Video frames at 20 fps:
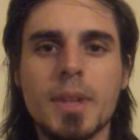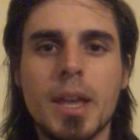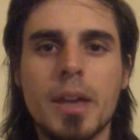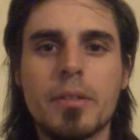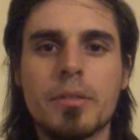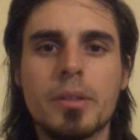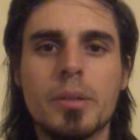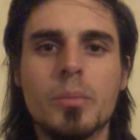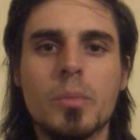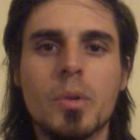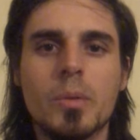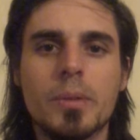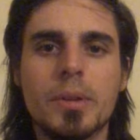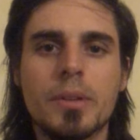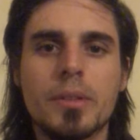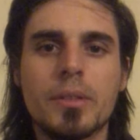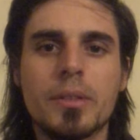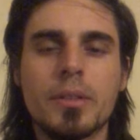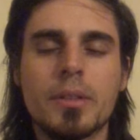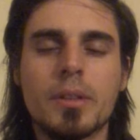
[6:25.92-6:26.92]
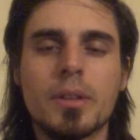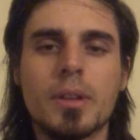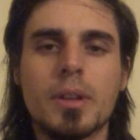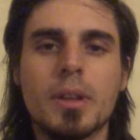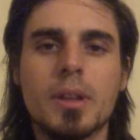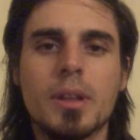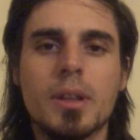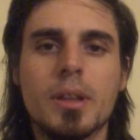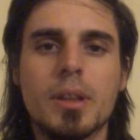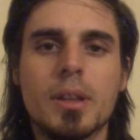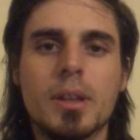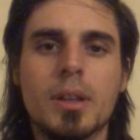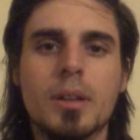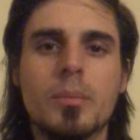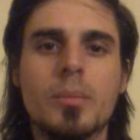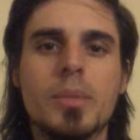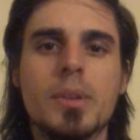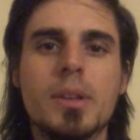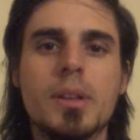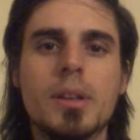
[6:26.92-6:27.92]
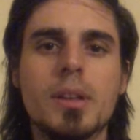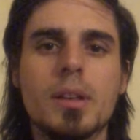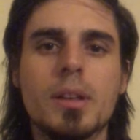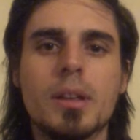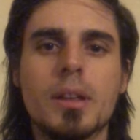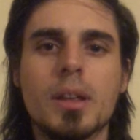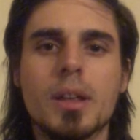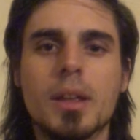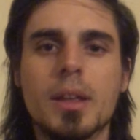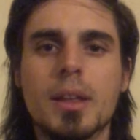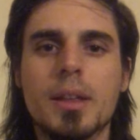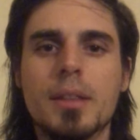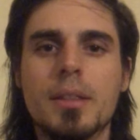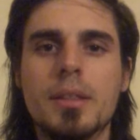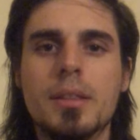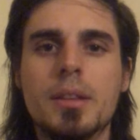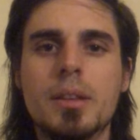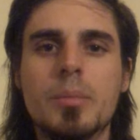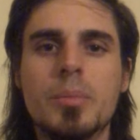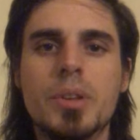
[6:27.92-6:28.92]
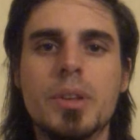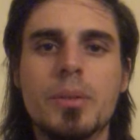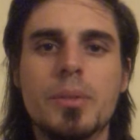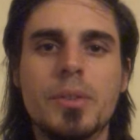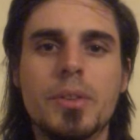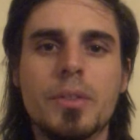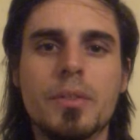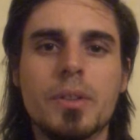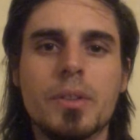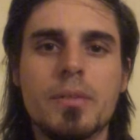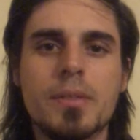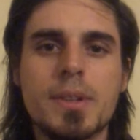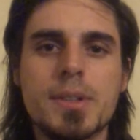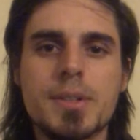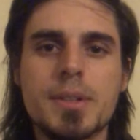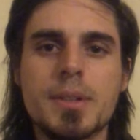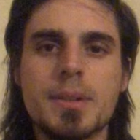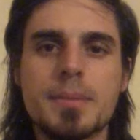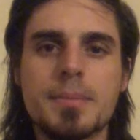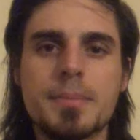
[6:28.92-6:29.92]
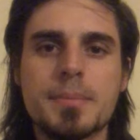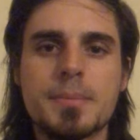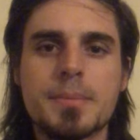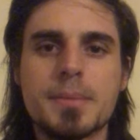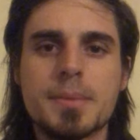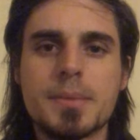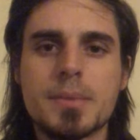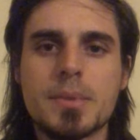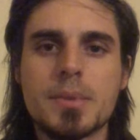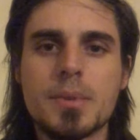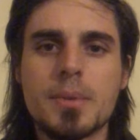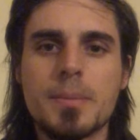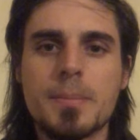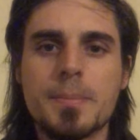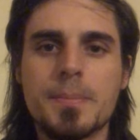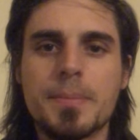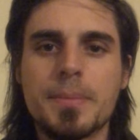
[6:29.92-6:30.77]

Every moment can be the beatific vision. So